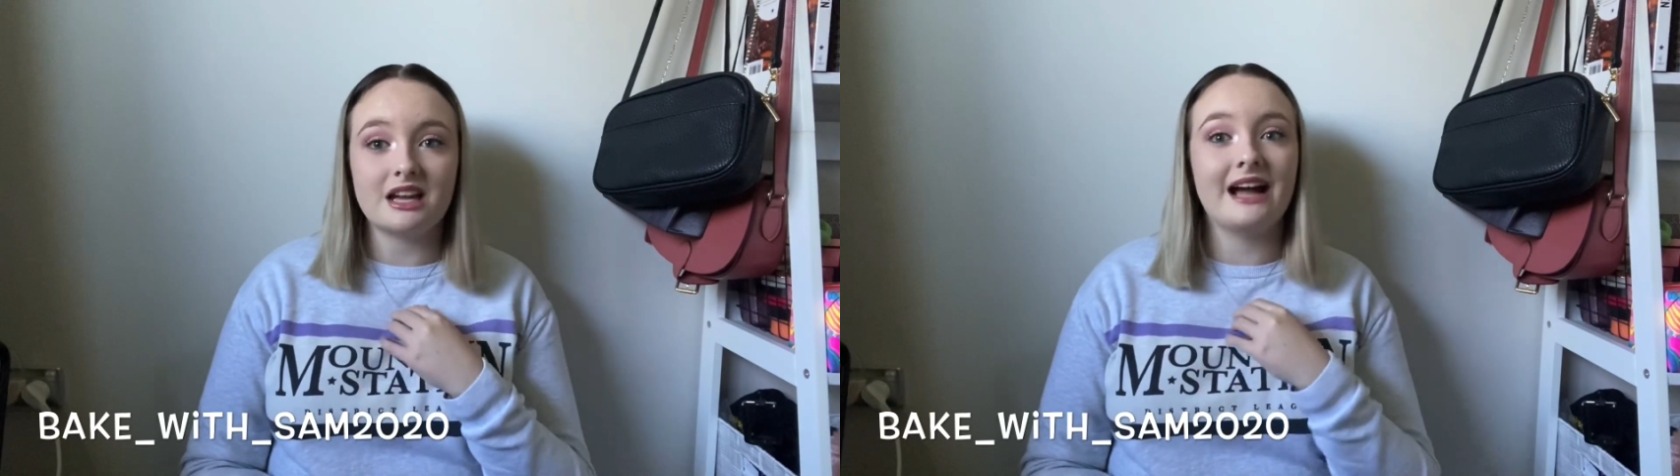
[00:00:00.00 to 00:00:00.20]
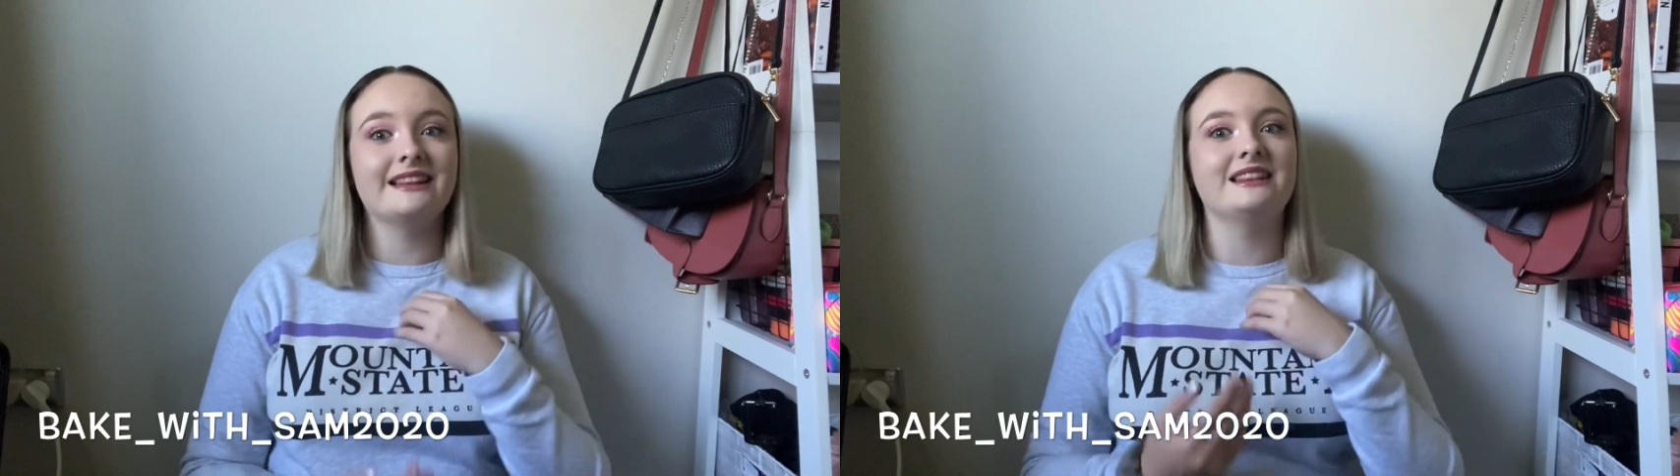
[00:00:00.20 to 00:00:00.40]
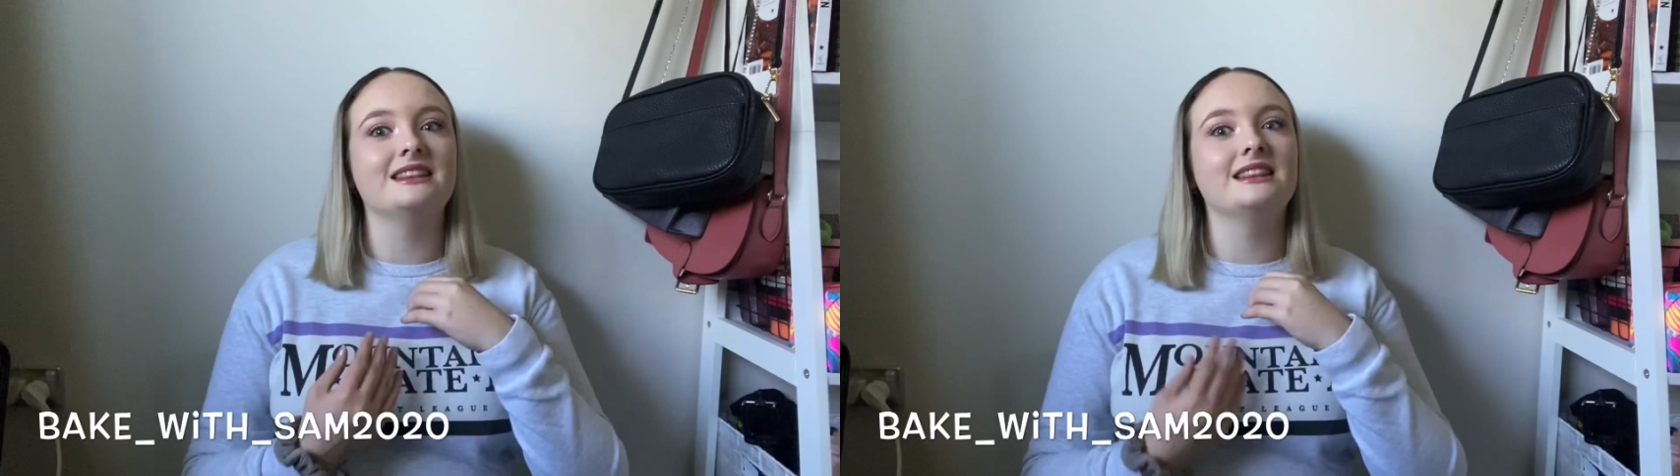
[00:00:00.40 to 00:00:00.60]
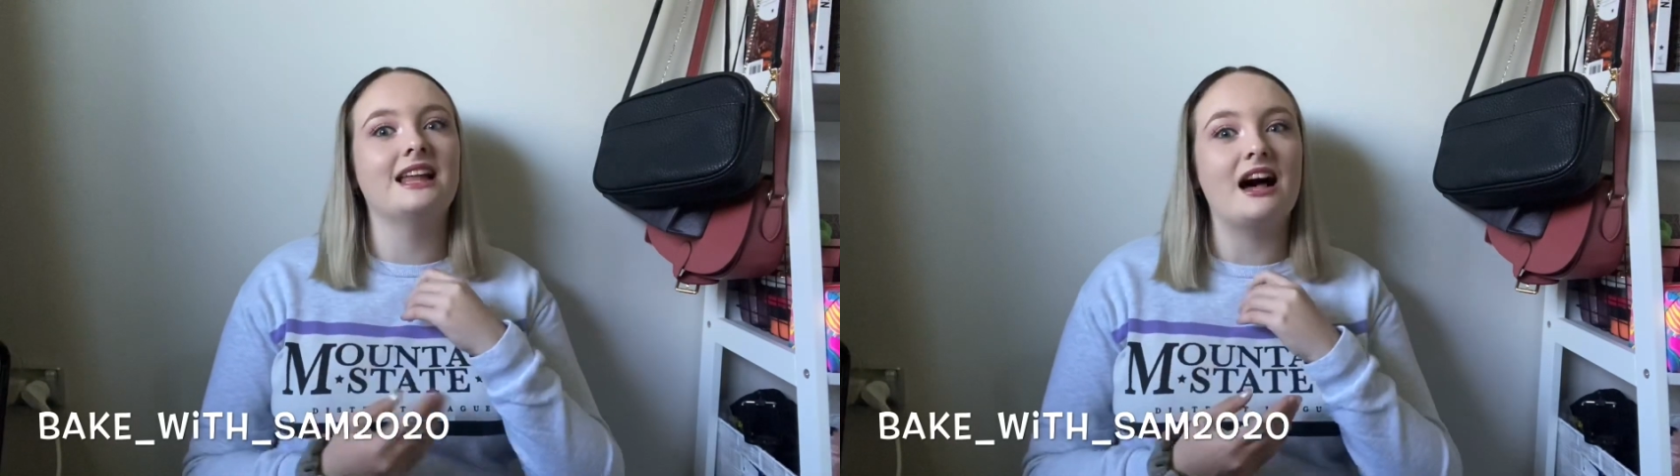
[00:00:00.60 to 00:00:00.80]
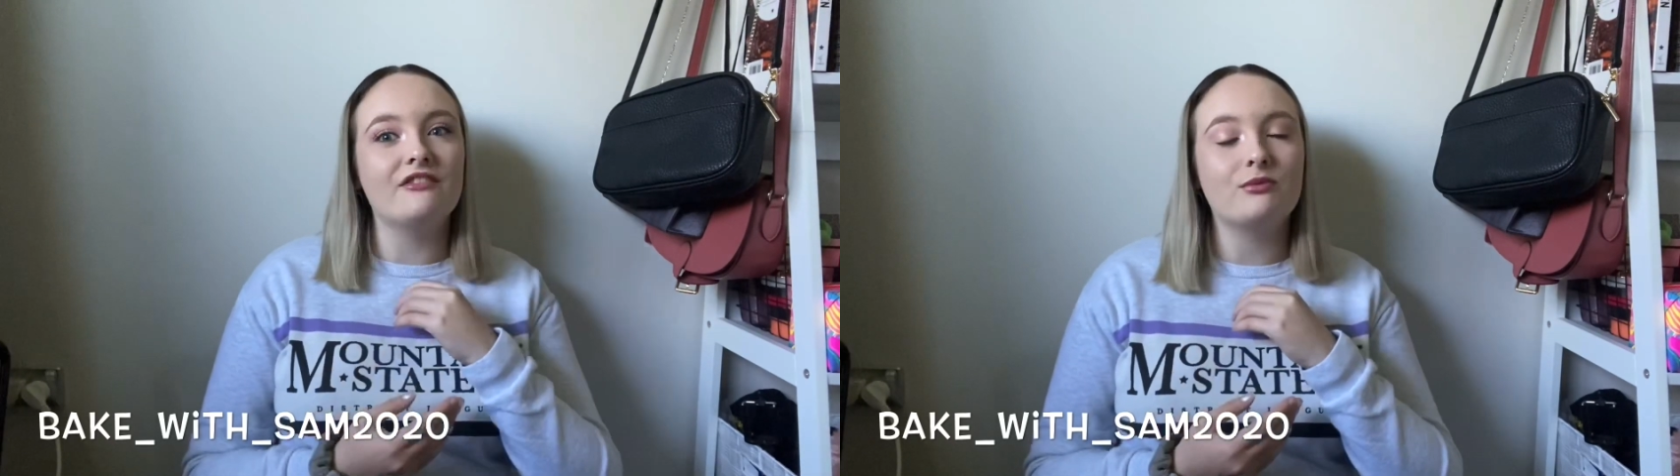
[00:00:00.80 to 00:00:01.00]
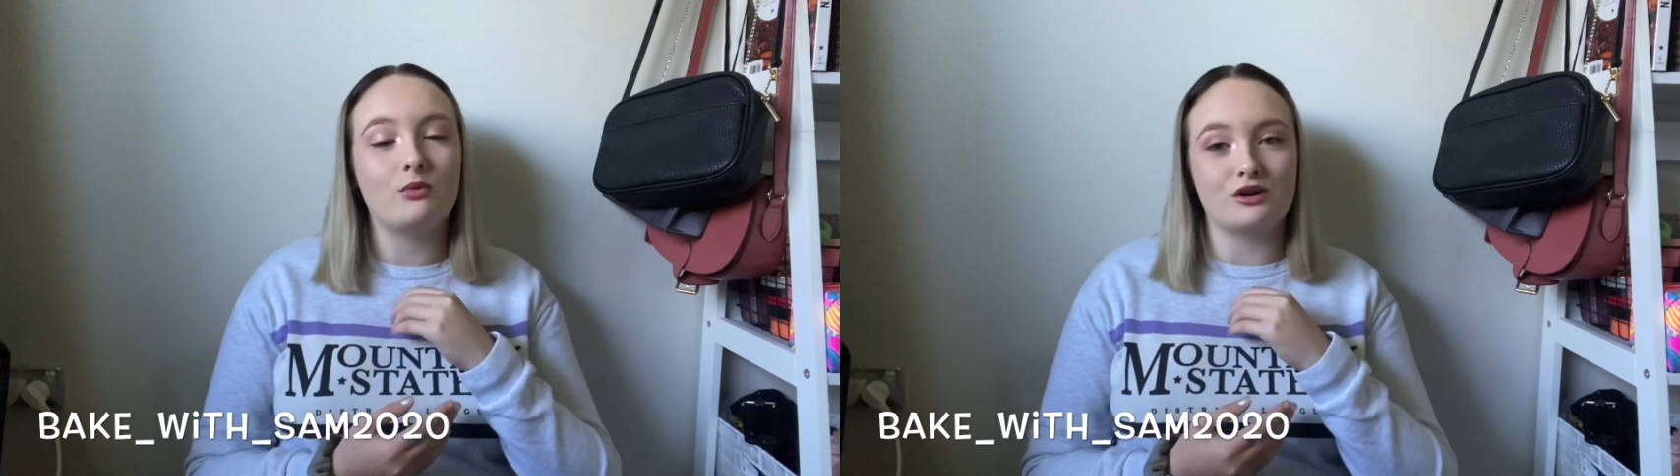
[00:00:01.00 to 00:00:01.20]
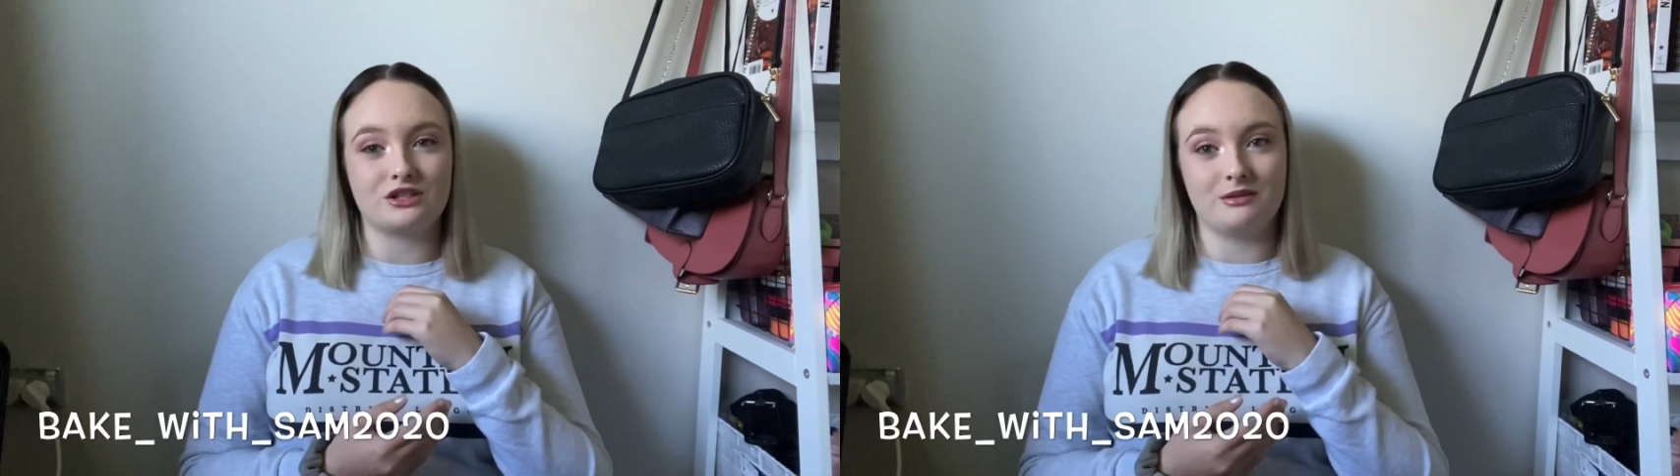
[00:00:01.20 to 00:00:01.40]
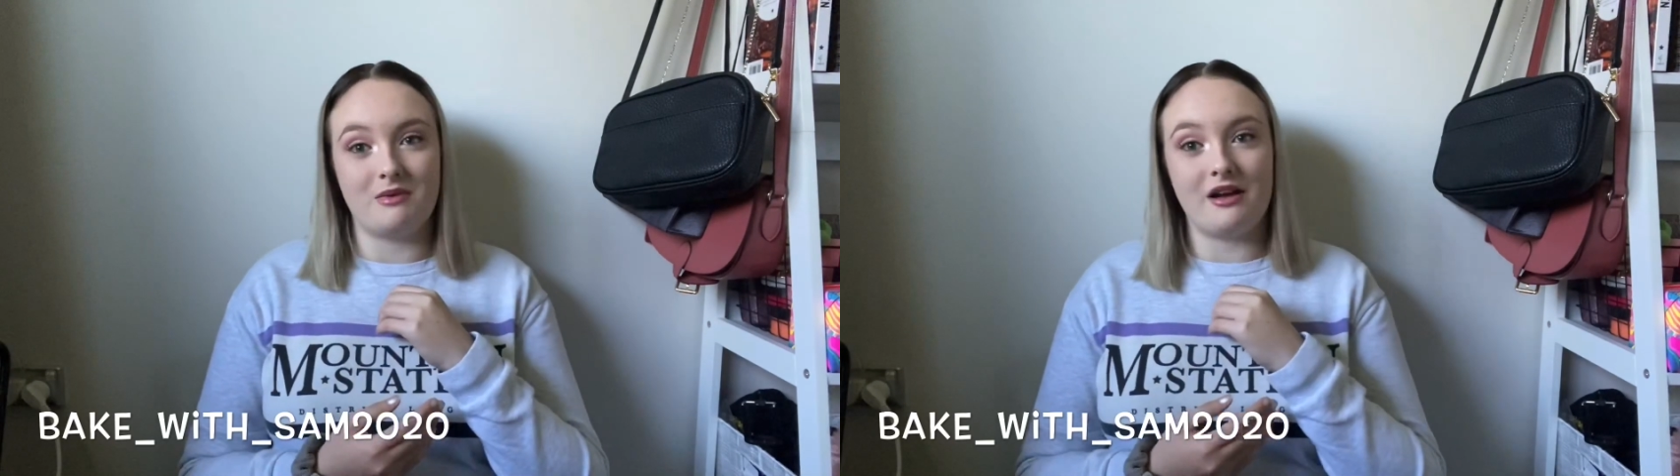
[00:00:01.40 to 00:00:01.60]
I love
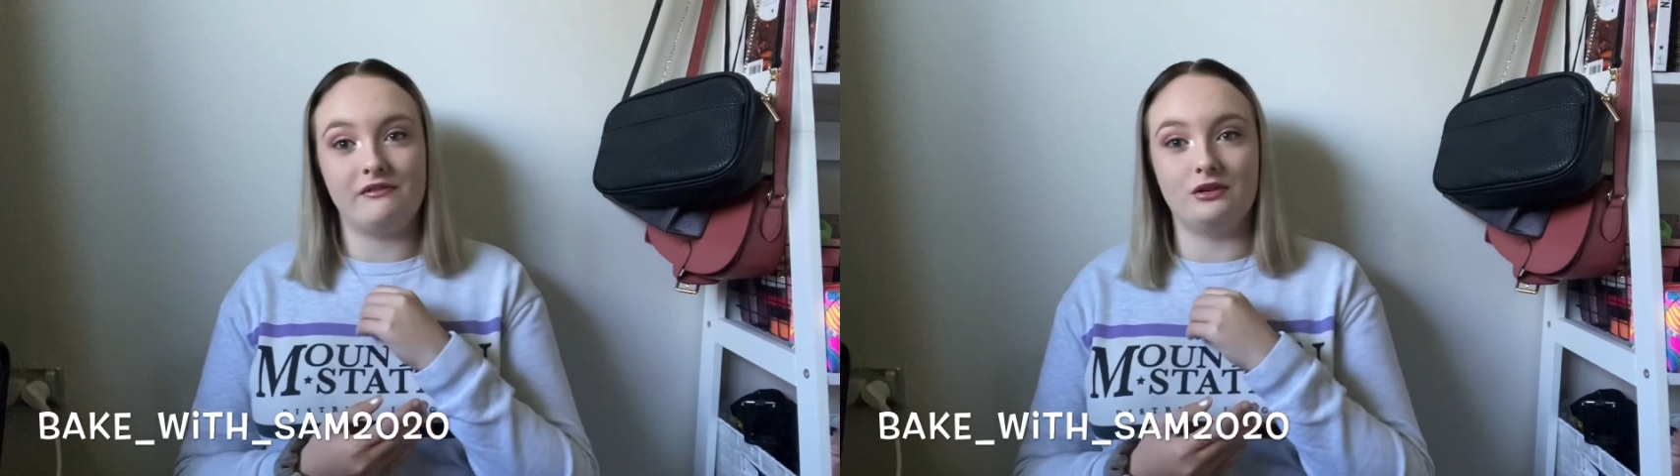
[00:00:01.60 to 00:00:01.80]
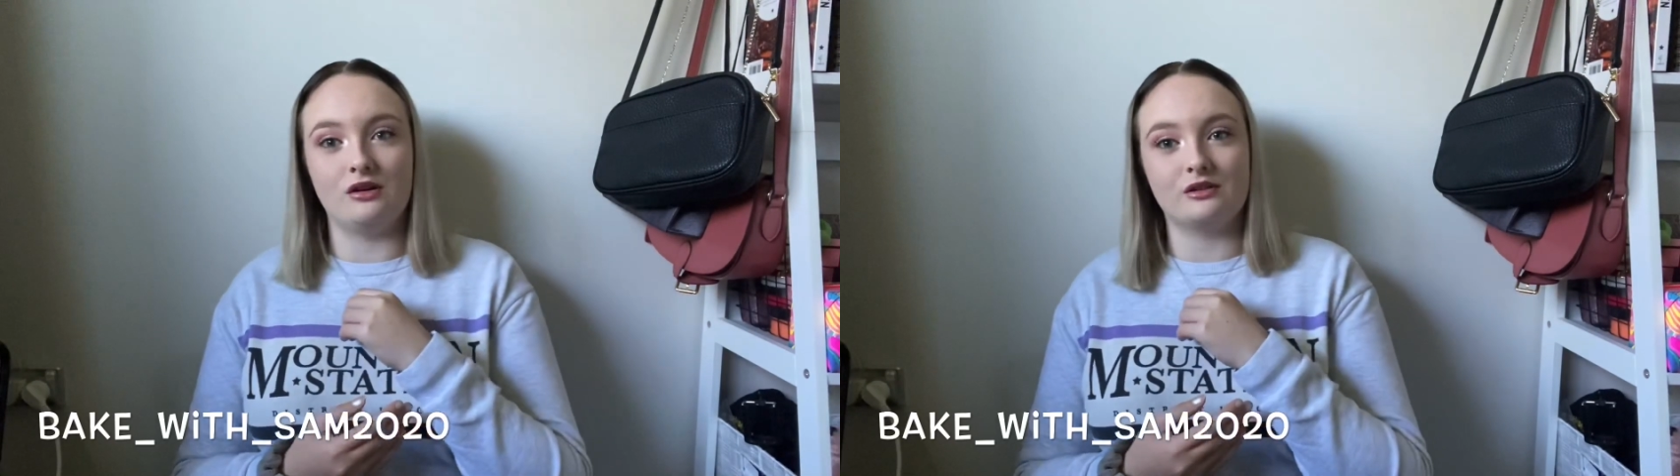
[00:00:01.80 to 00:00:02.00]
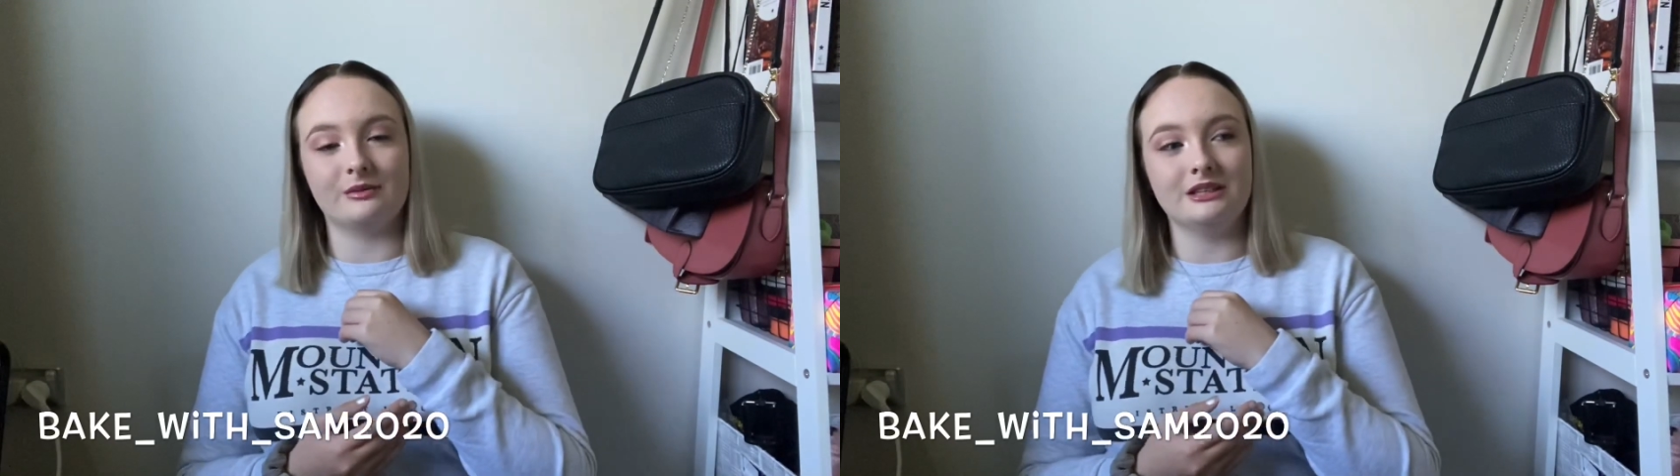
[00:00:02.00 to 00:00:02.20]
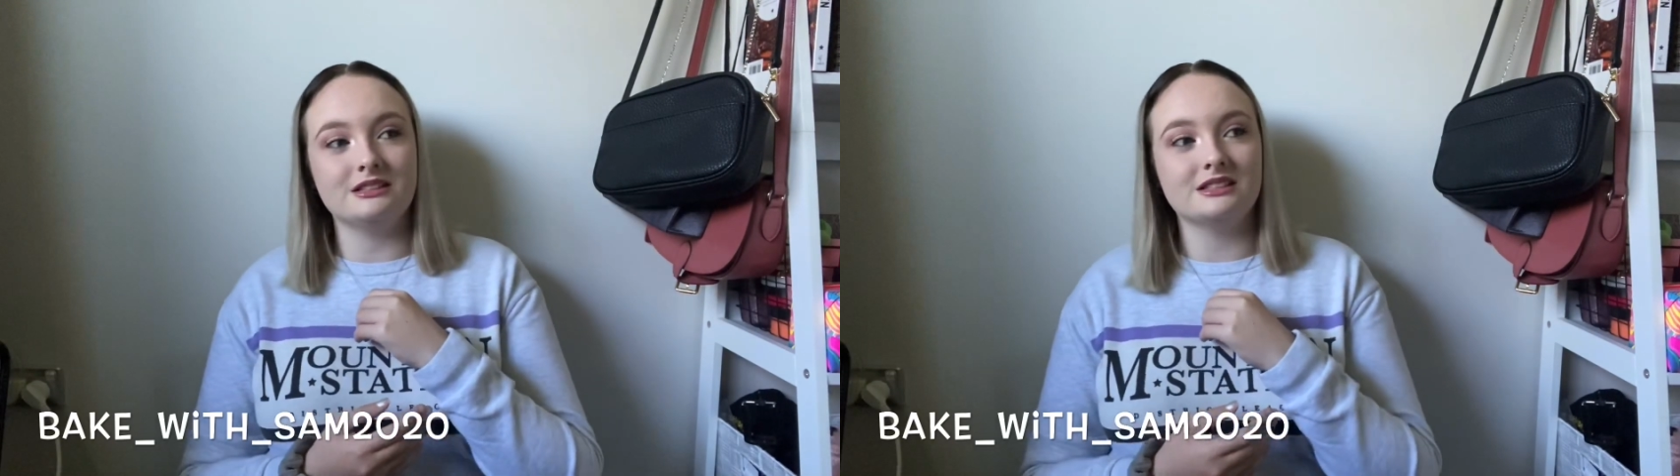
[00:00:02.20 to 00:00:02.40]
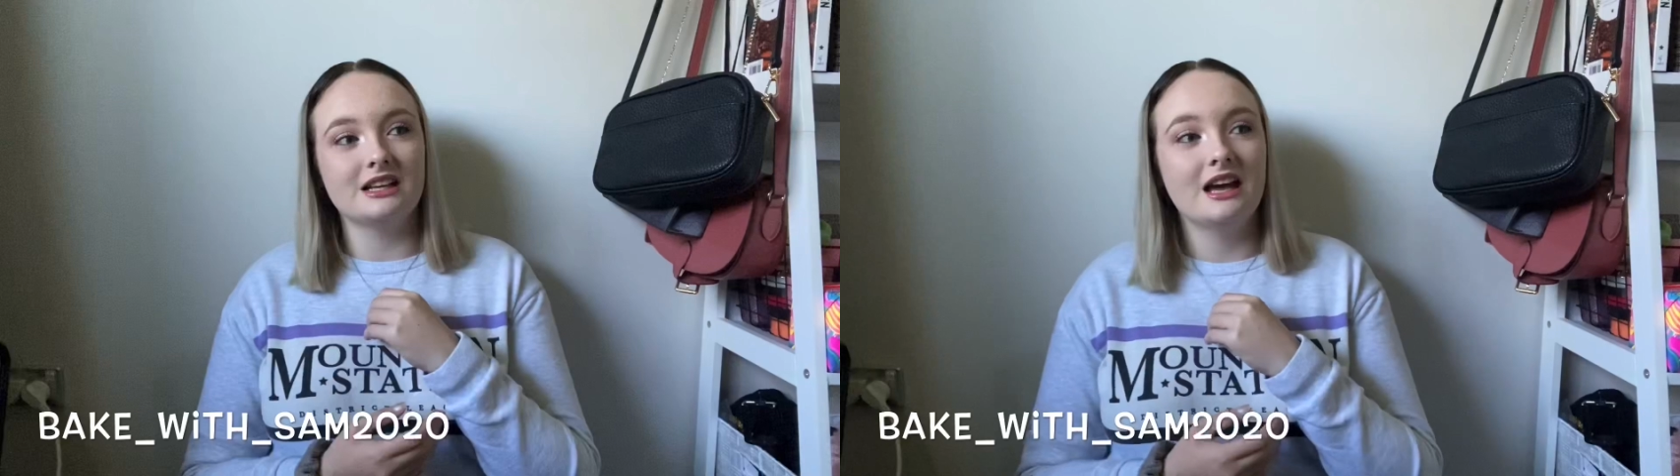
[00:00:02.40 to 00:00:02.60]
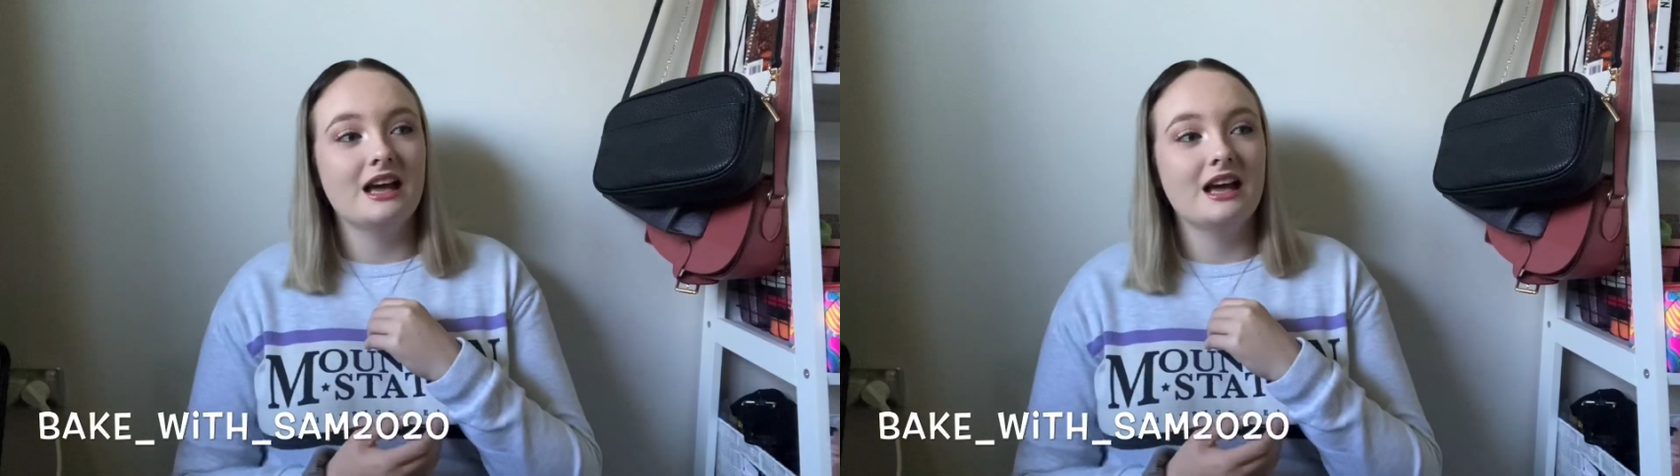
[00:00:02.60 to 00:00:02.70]
watching my Vlogmas